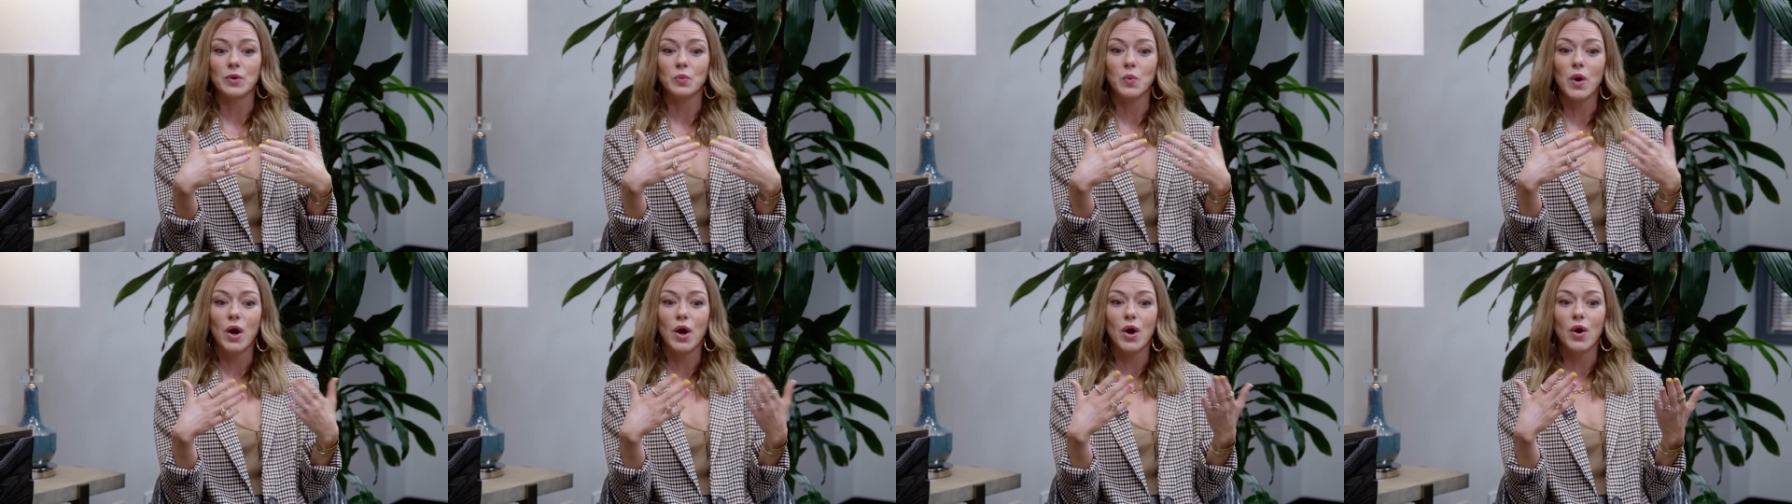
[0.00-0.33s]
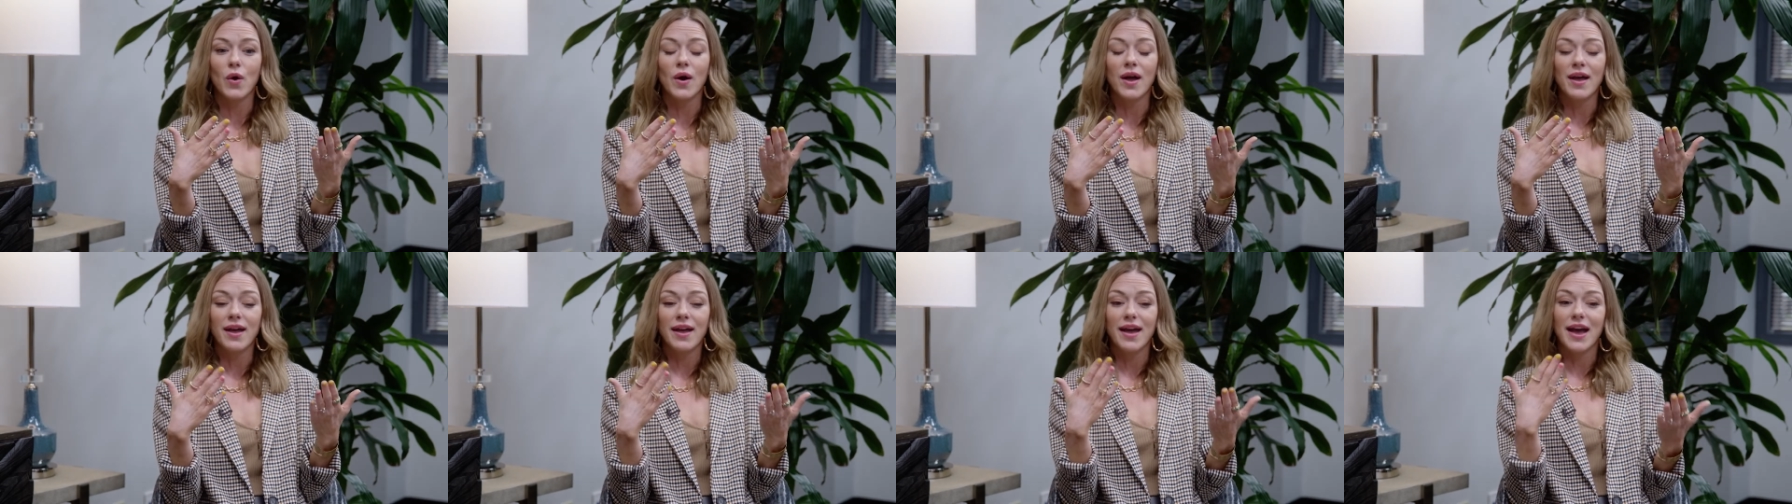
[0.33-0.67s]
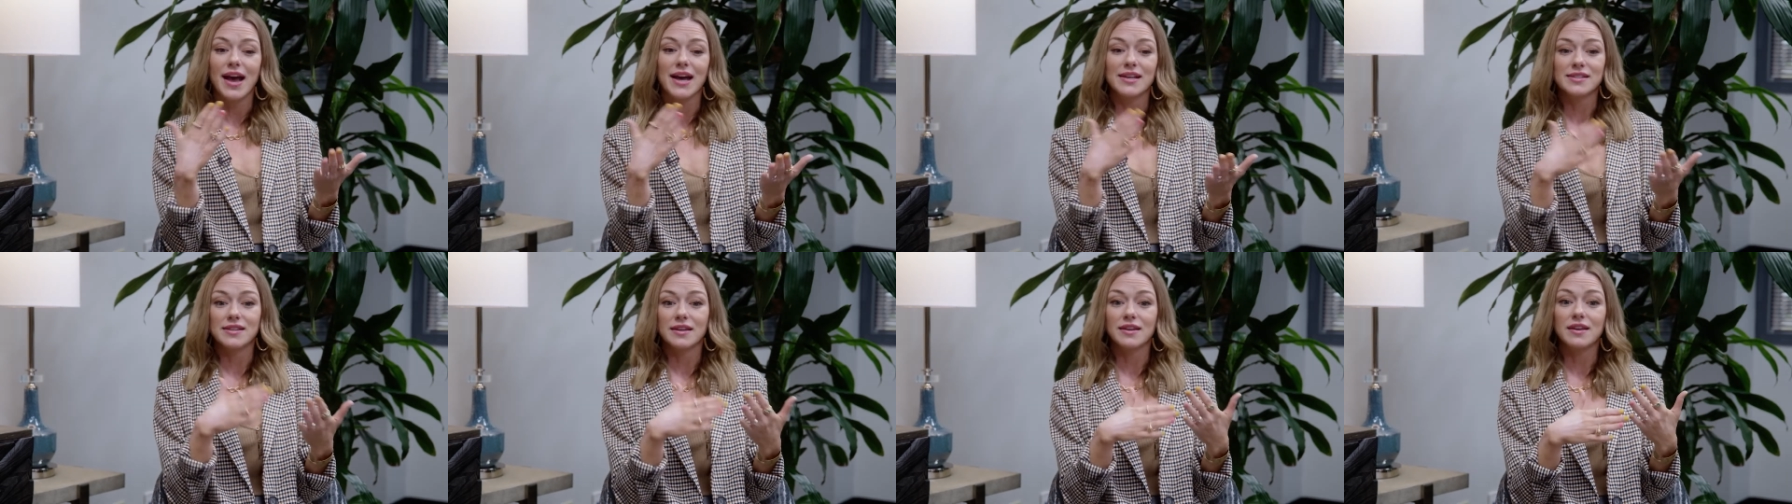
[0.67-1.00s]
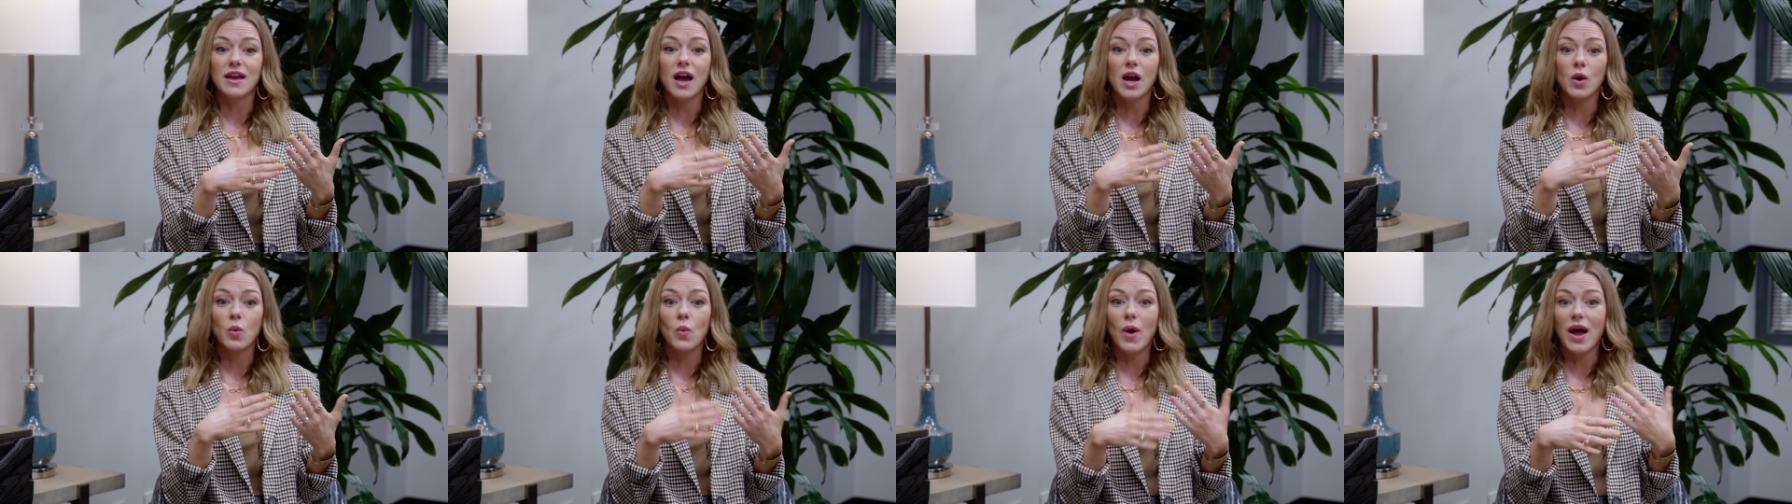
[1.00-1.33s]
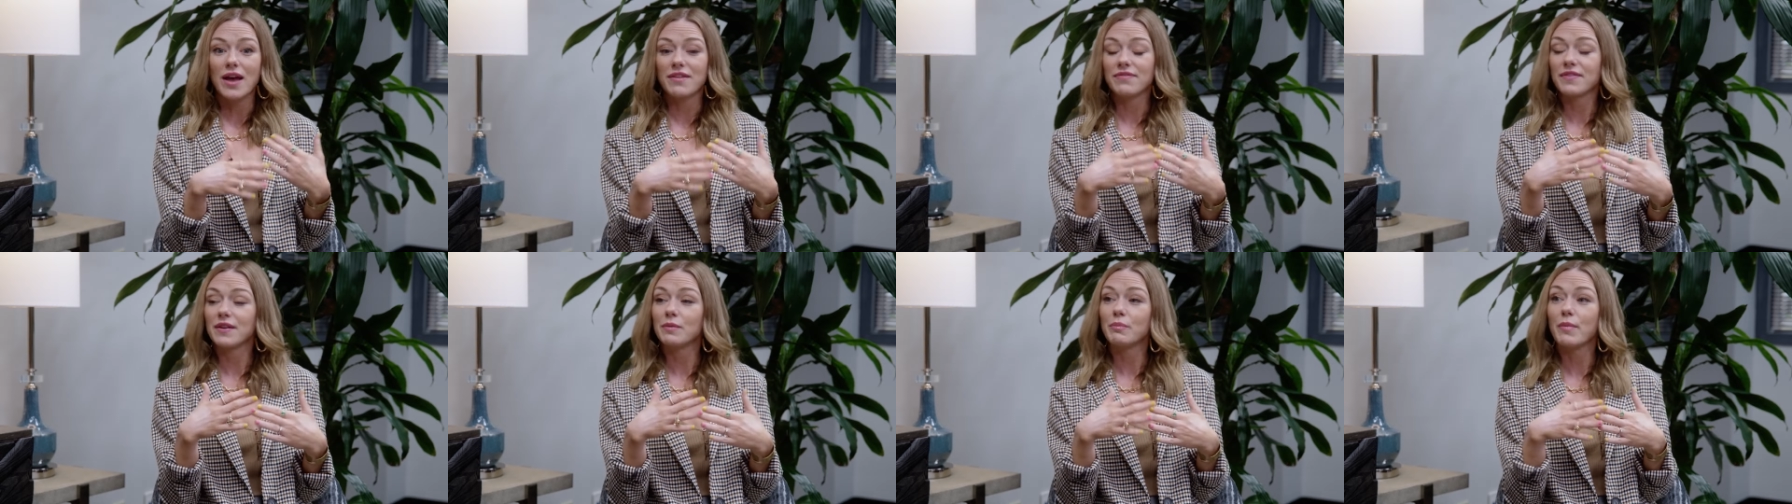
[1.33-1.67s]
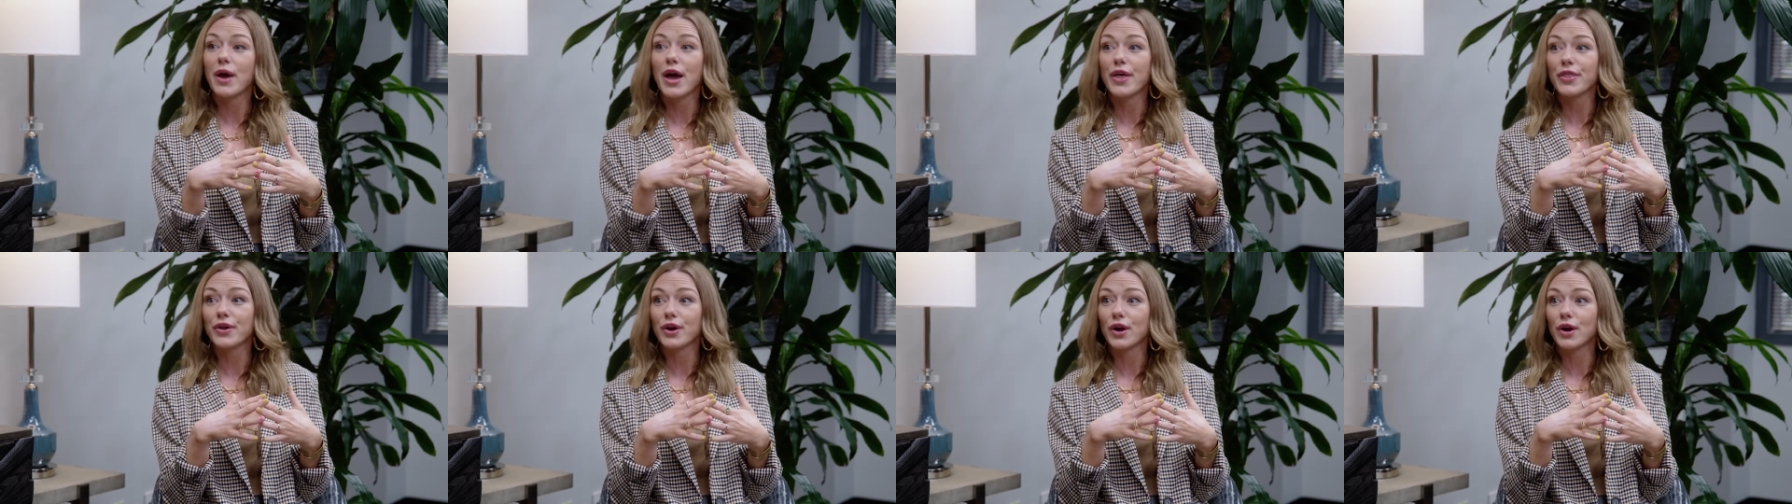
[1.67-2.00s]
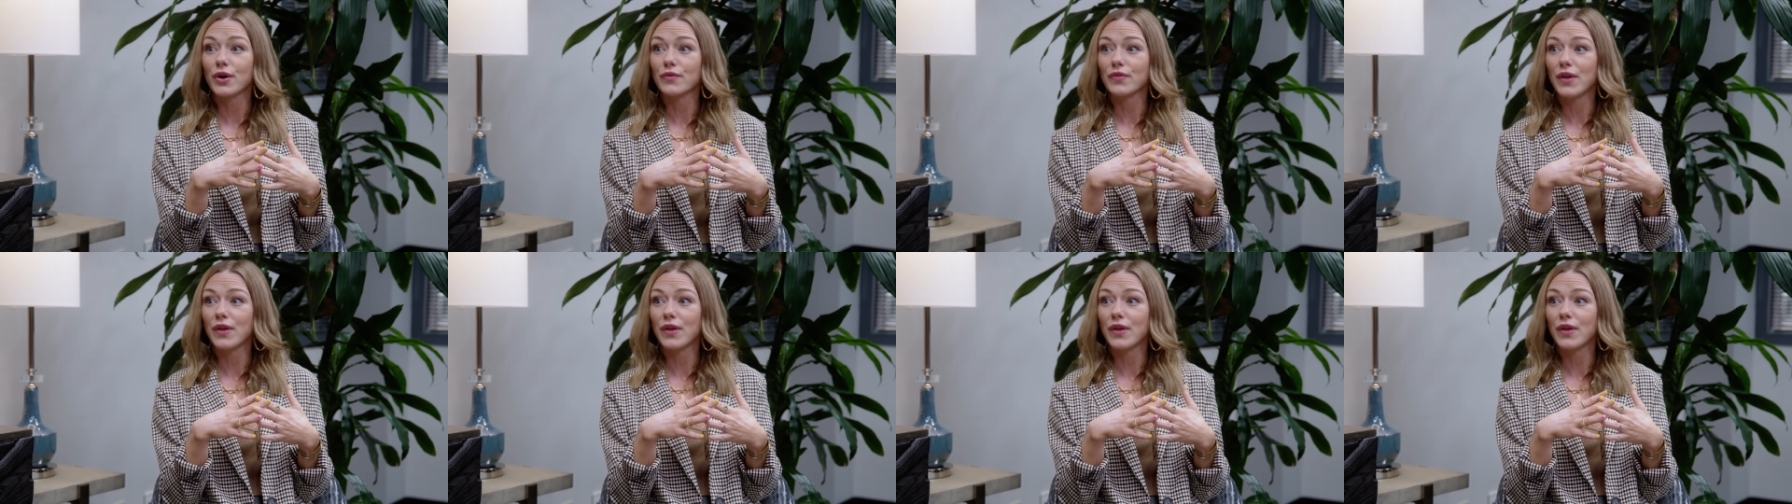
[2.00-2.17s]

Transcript: Well, as a young wife and mother,